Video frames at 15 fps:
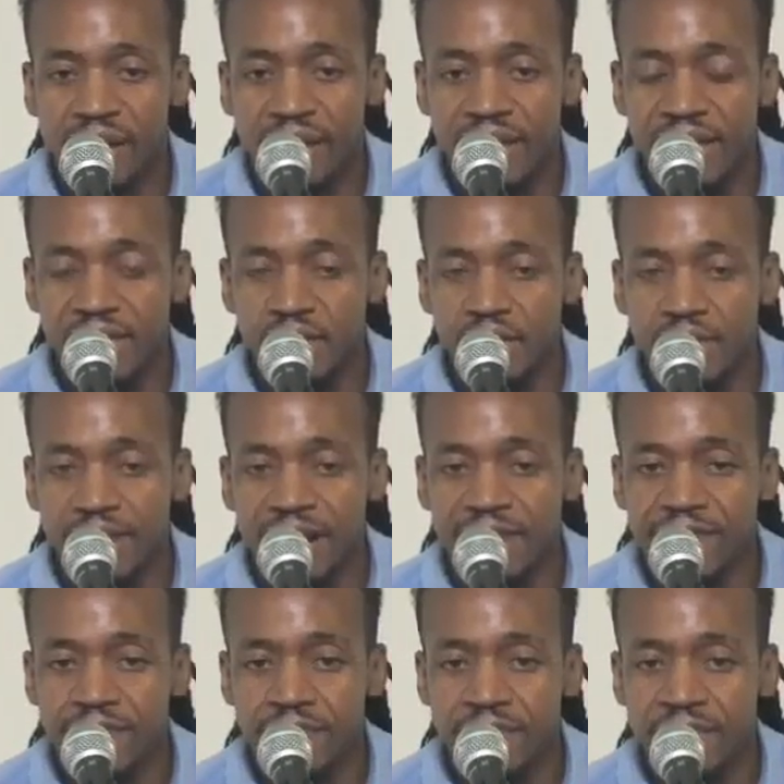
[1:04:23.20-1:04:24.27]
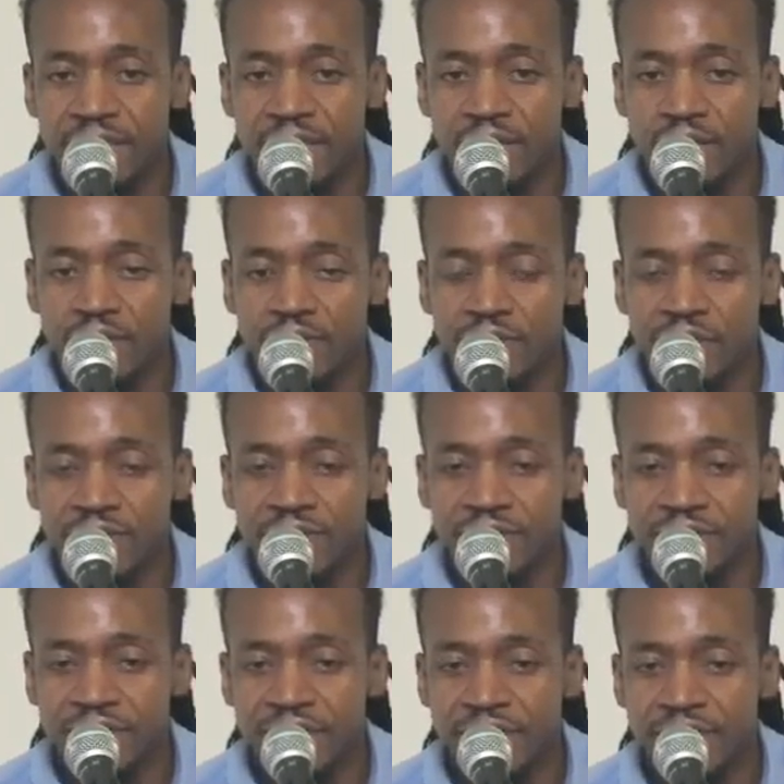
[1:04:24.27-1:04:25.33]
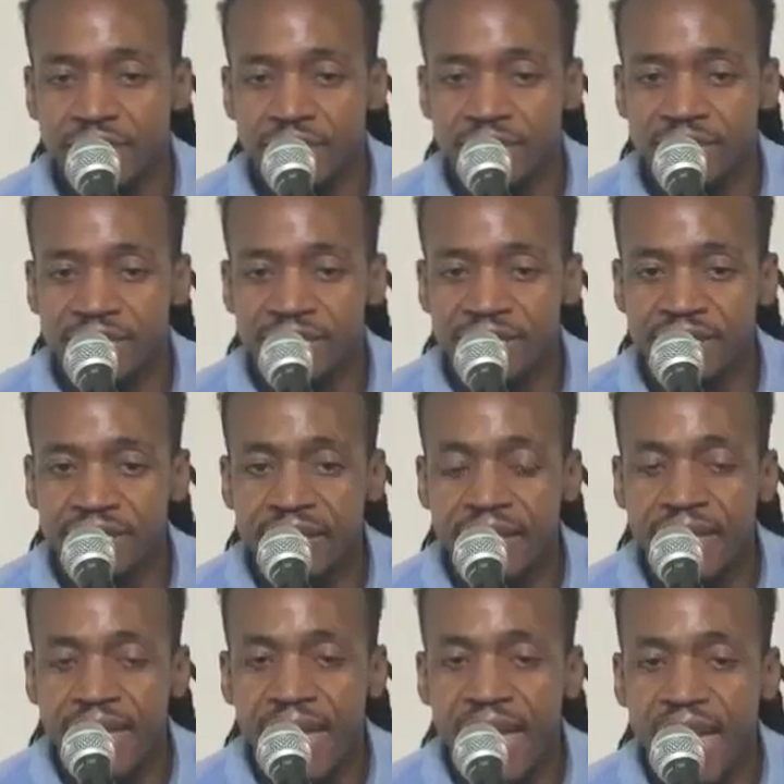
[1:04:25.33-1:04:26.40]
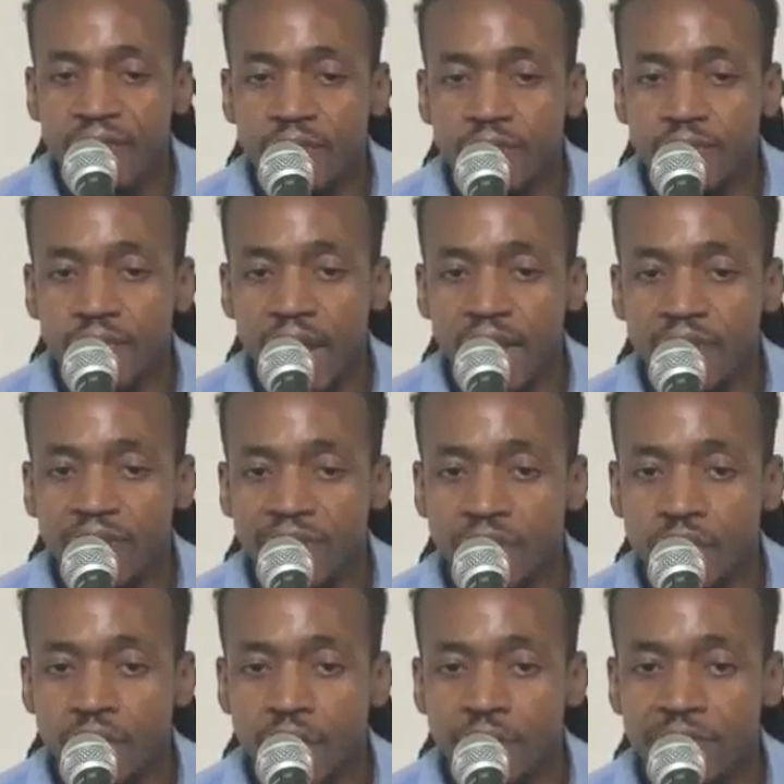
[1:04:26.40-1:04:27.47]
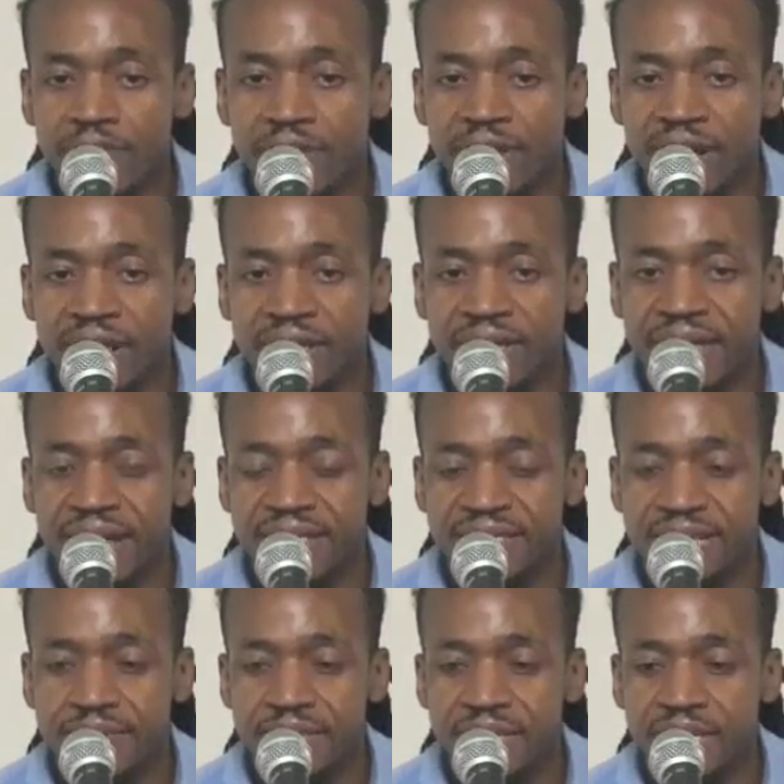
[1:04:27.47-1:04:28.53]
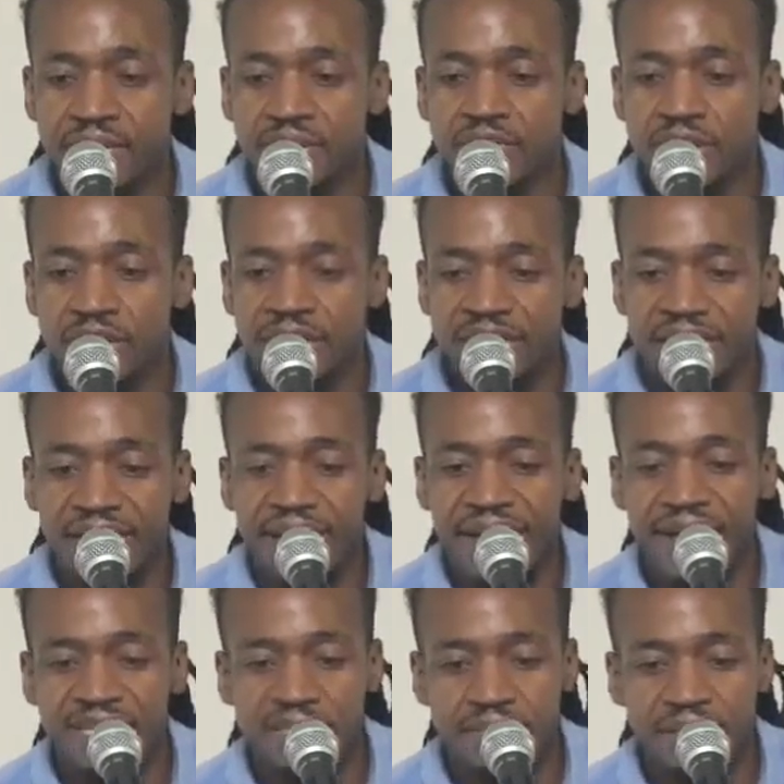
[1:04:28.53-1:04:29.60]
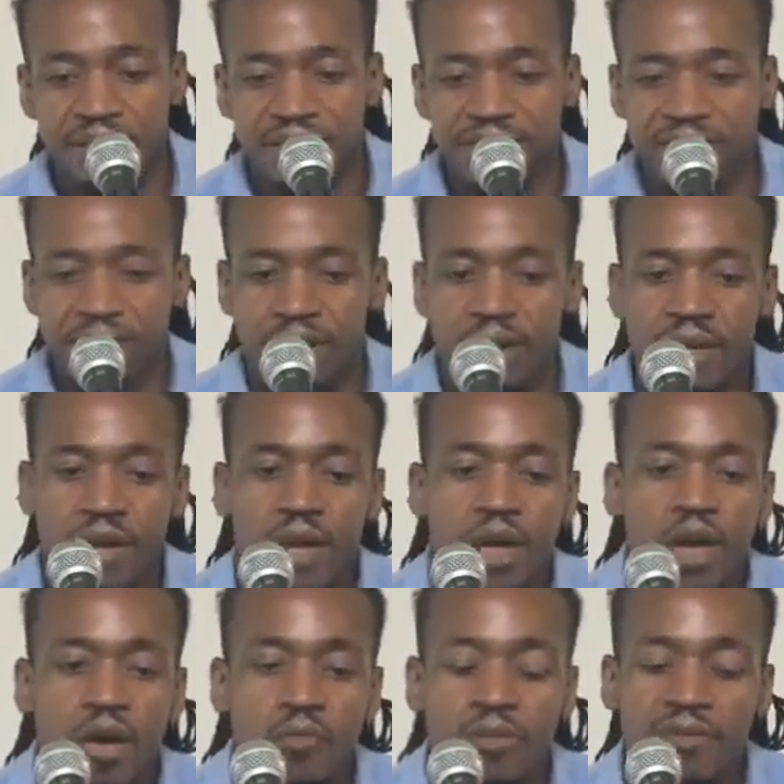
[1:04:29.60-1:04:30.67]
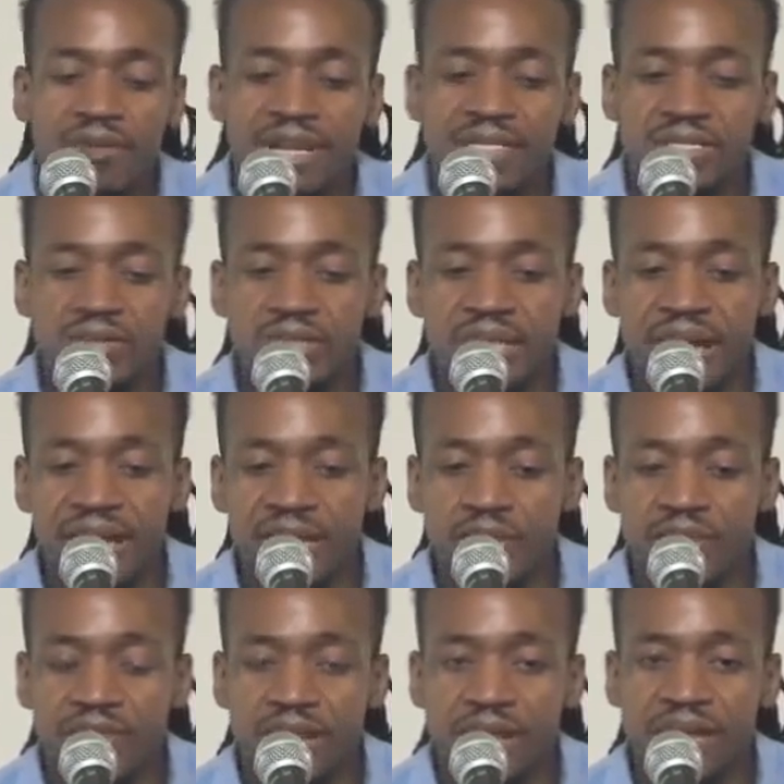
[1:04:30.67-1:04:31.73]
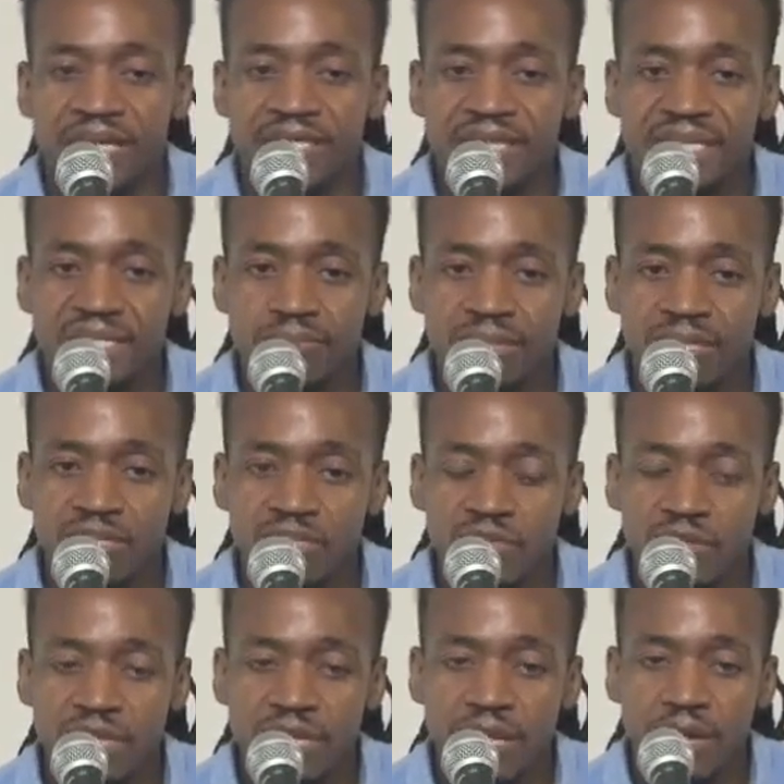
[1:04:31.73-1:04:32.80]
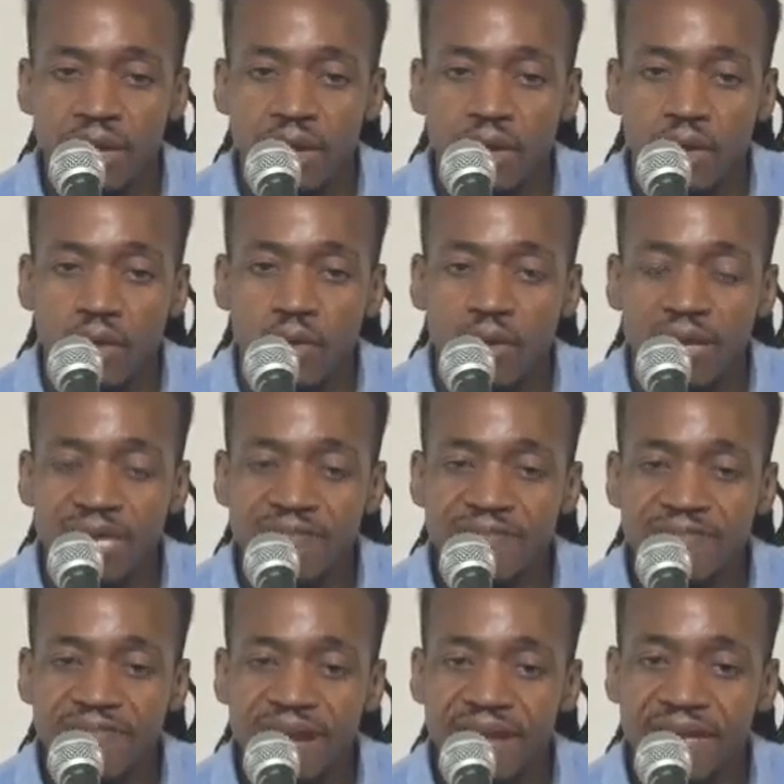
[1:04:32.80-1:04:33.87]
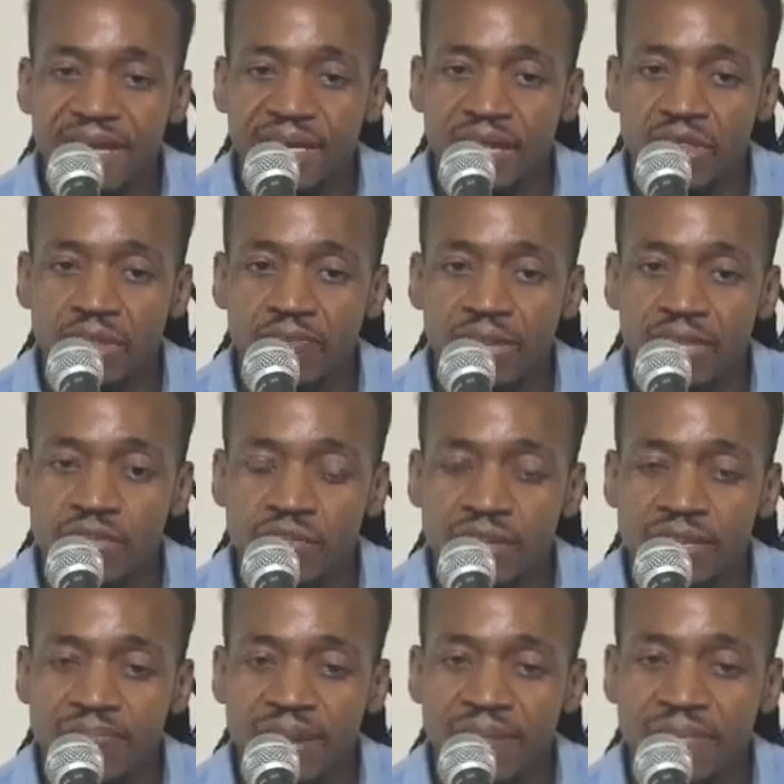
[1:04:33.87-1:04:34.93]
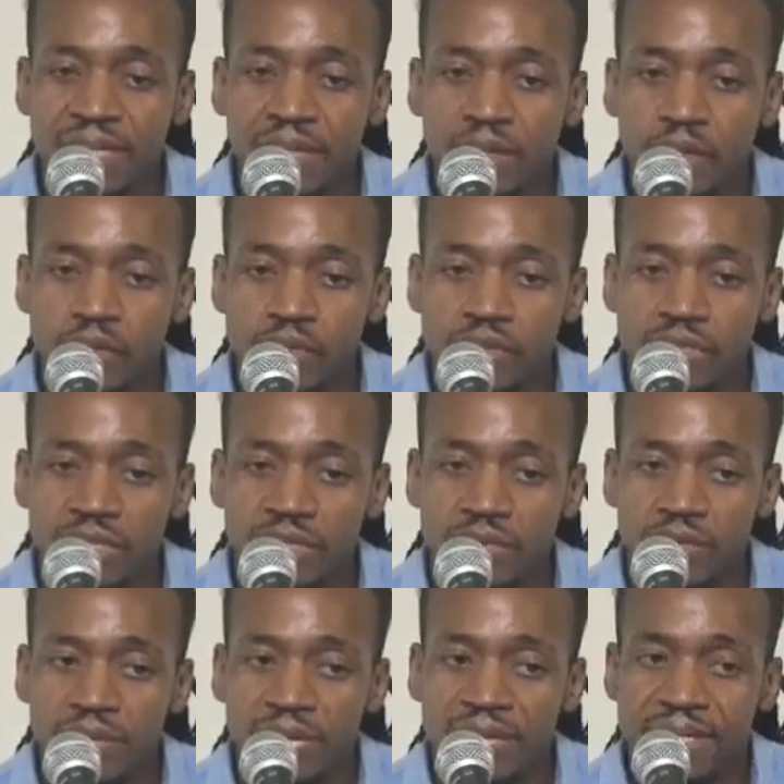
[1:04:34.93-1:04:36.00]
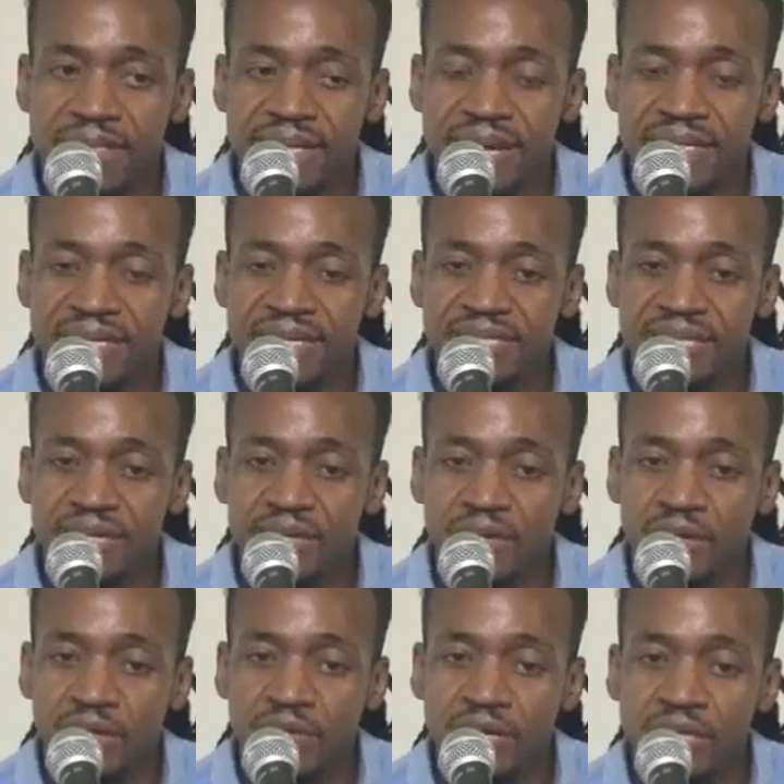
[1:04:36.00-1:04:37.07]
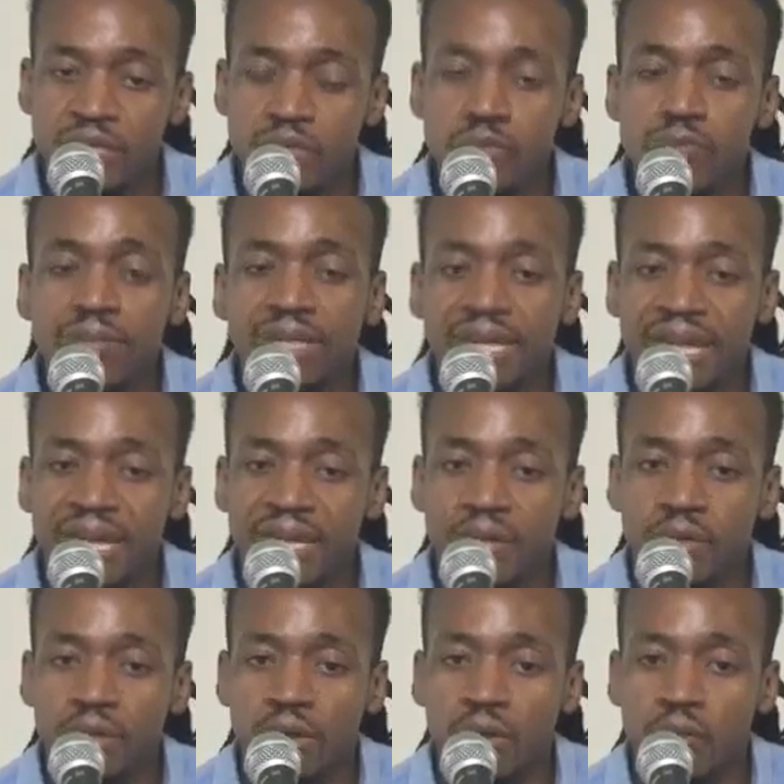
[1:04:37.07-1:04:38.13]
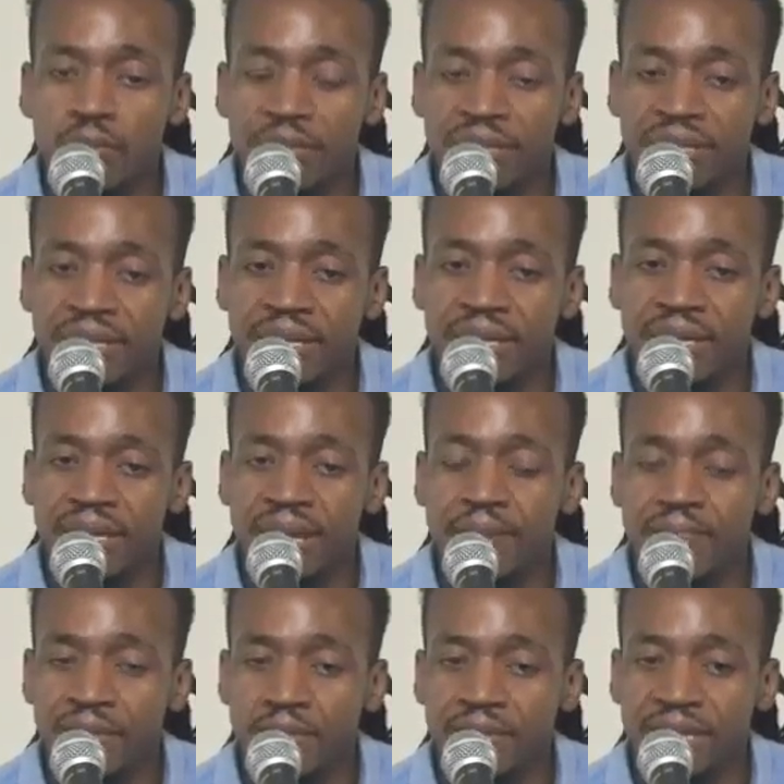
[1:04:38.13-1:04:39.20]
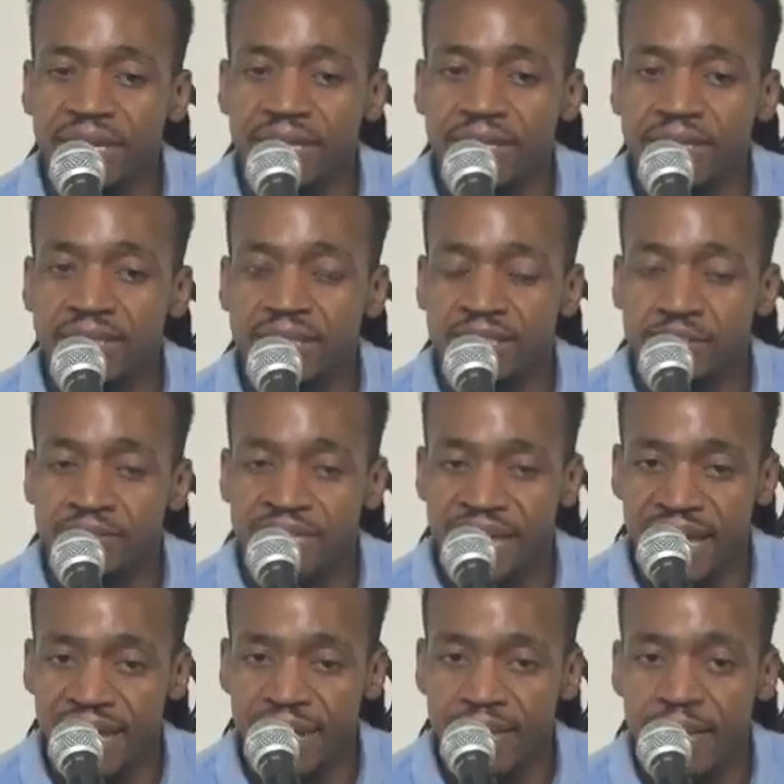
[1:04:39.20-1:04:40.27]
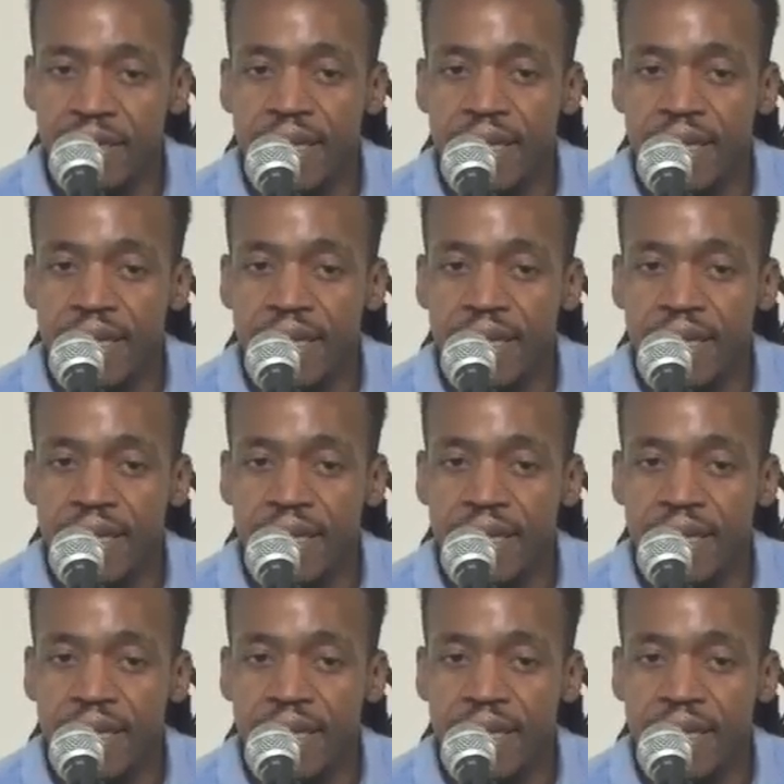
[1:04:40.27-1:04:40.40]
and you'll hear back from me or from our First Lady or from our deacon, and we'll pray with you and help you figure out next steps in your journey as a believer, whether that's uniting with us as a ministry or even finding another ministry that might be closer to you. Because as I said earlier, we do plan on opening a building someday.